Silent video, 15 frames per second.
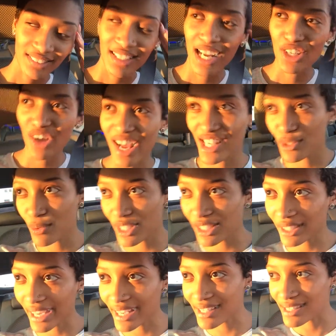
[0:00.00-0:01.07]
Then I tried to switch
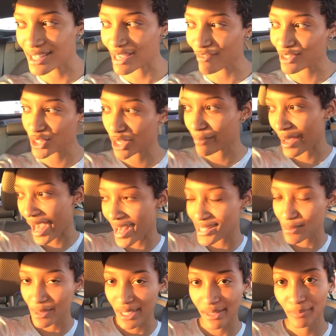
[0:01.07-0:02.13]
lanes to see if it was going to pass
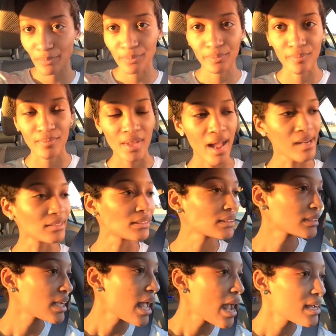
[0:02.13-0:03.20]
me.
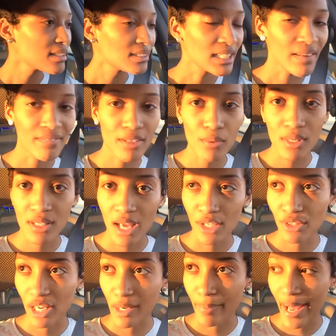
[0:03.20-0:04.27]
Definitely was not
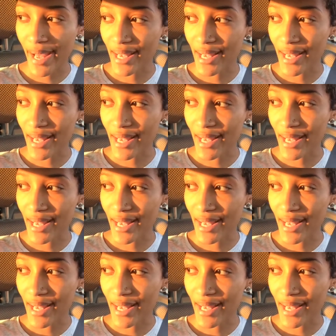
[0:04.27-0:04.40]
trying